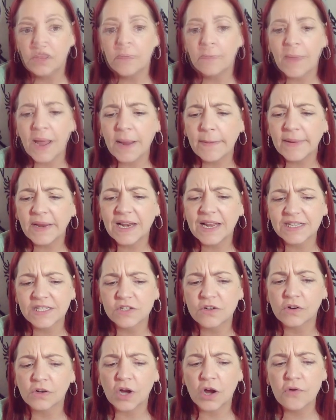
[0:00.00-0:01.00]
Maybe let's
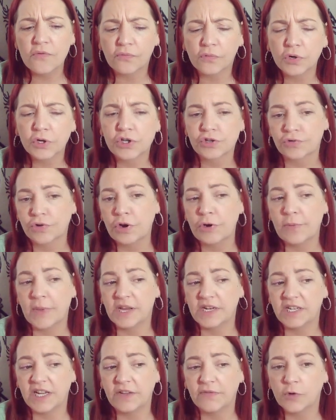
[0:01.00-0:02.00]
not go for a true
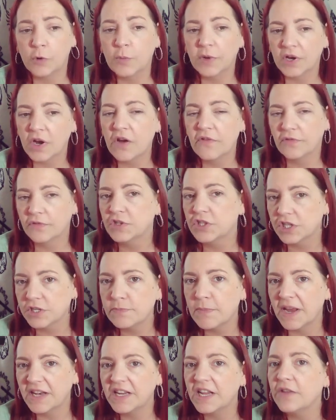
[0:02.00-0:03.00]
medieval. We'll go for just
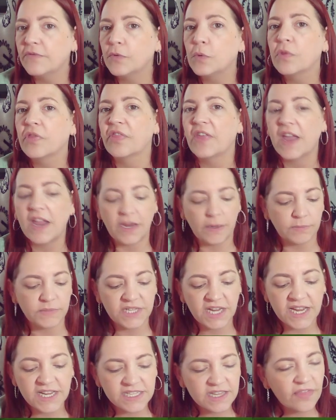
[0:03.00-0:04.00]
medieval themed.
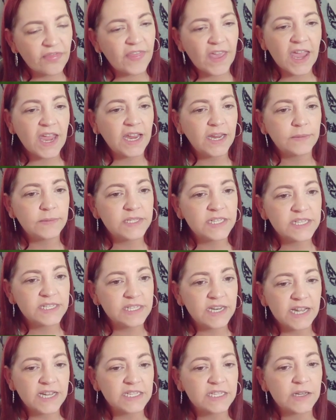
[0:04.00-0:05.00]
It is themed,
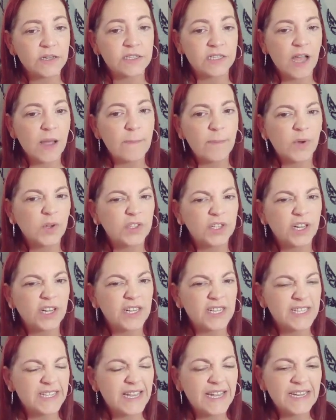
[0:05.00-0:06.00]
isn't it? So it's like modern.
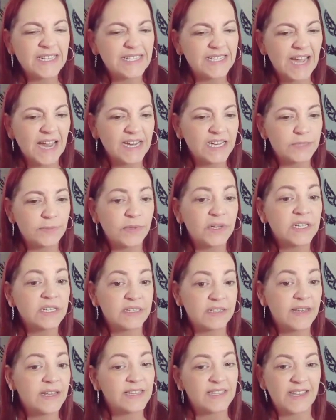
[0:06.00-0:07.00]
It's these days, but it's
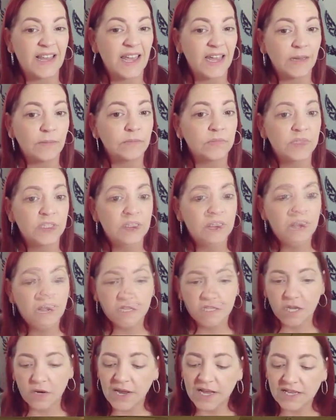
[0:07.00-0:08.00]
themed.
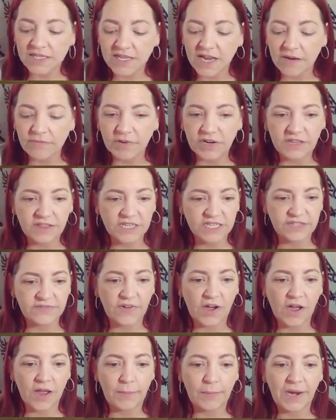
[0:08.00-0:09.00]
So let's get rid of this
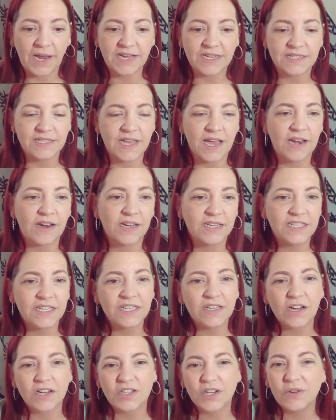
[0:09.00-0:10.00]
fireplace then. I
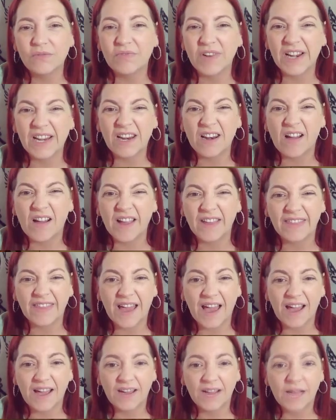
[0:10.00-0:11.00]
do really like
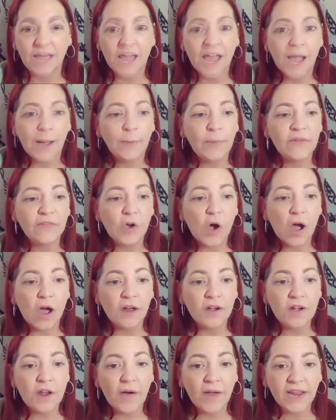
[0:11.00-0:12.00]
that. And we've got
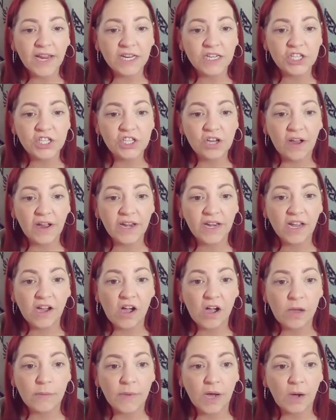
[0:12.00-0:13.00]
our knight in shining
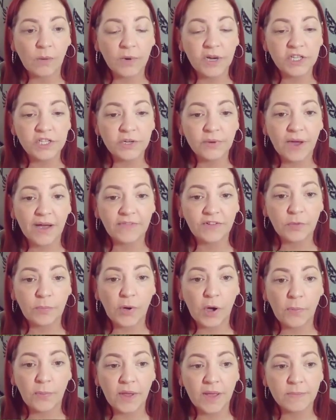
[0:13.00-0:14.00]
armour. We do have to
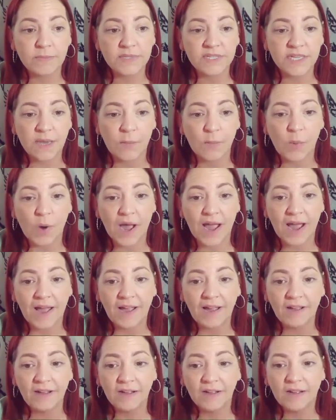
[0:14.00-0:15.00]
pop him
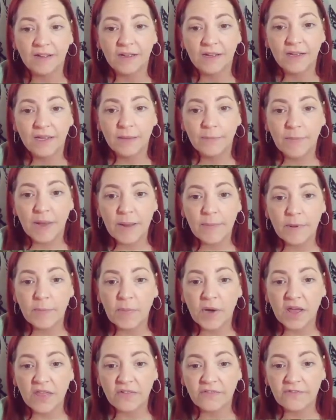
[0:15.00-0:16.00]
somewhere. Maybe
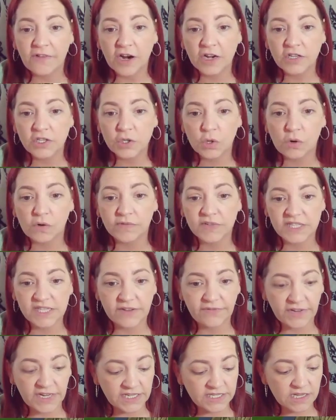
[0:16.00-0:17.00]
by the front door as
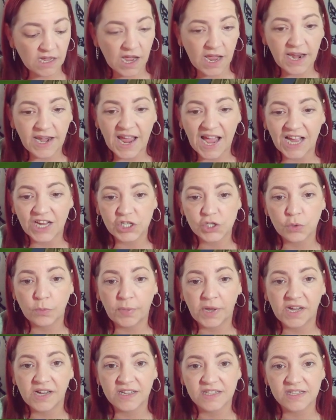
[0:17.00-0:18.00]
if he's like an actual
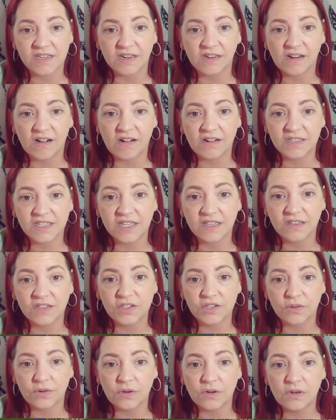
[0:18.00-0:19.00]
person guarding the
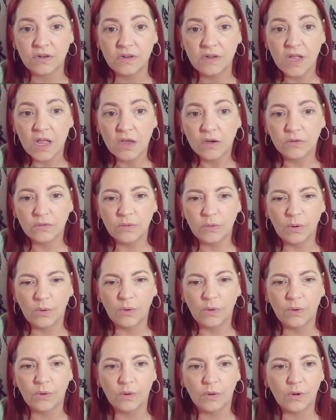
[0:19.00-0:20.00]
door.
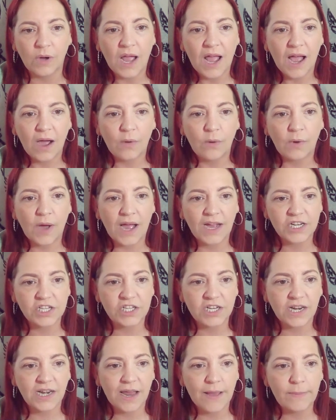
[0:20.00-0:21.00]
Oh,
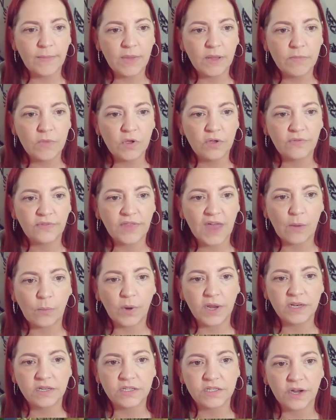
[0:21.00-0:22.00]
actually, let me move that
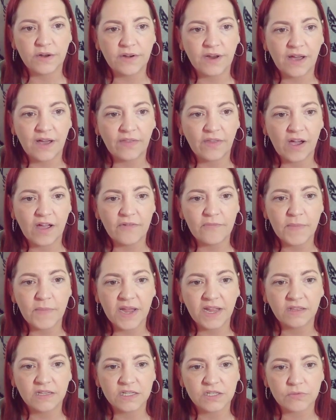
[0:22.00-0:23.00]
window now that I've
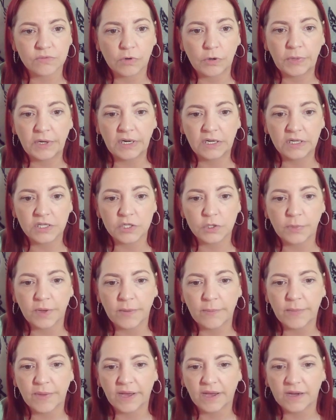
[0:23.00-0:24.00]
made this room a little
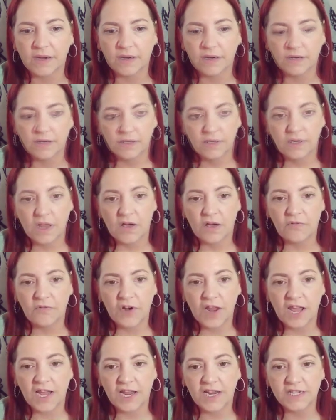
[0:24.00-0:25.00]
bit bigger.
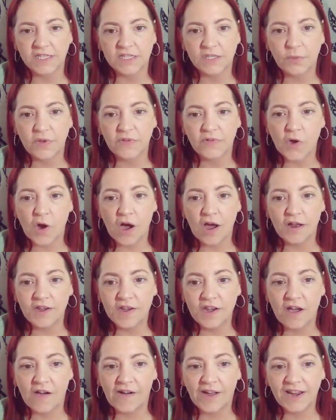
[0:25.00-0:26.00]
Lovely. So we've got our
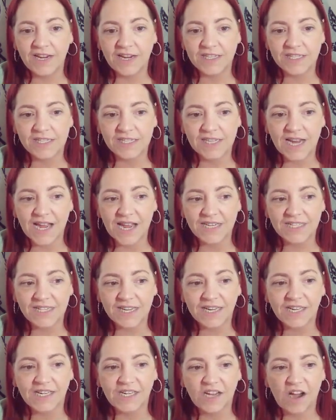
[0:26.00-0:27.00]
knight
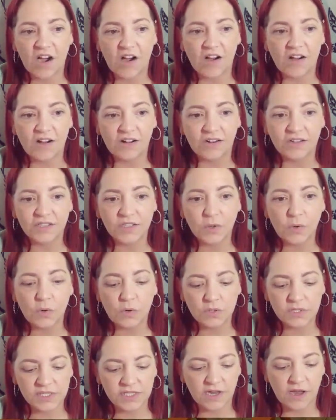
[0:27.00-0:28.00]
standing guard.
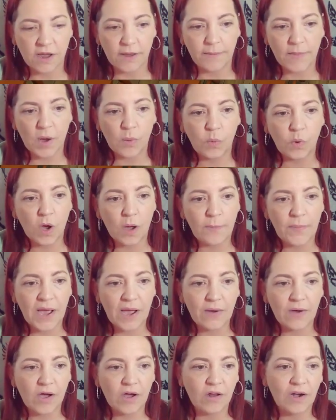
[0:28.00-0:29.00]
Awesome. What
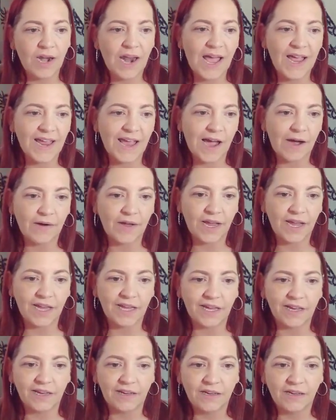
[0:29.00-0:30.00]
about our layout
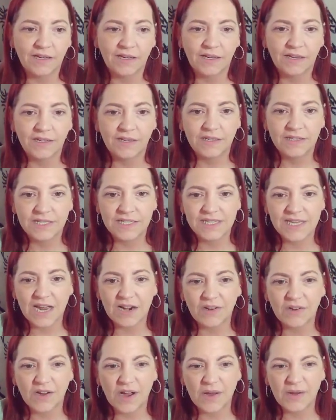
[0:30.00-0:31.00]
here? Does that
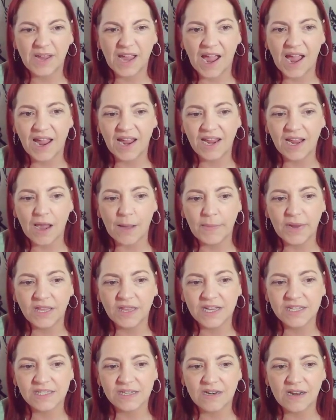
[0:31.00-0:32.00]
look okay? I mean,
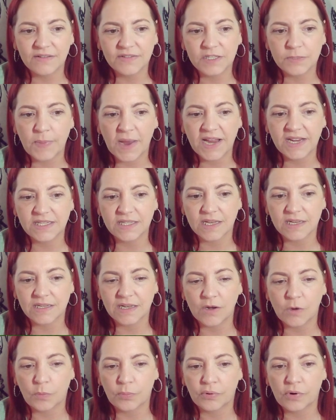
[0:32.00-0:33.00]
there's enough space. There's a
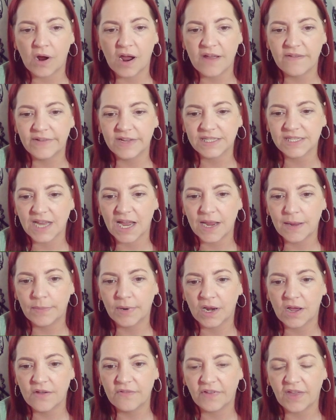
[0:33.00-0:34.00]
little private
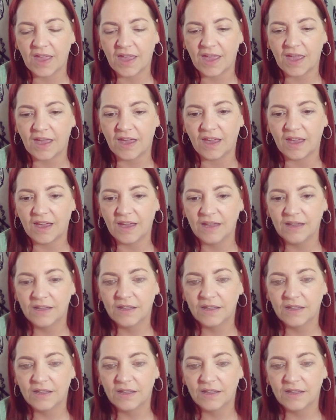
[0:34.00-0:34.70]
table over here.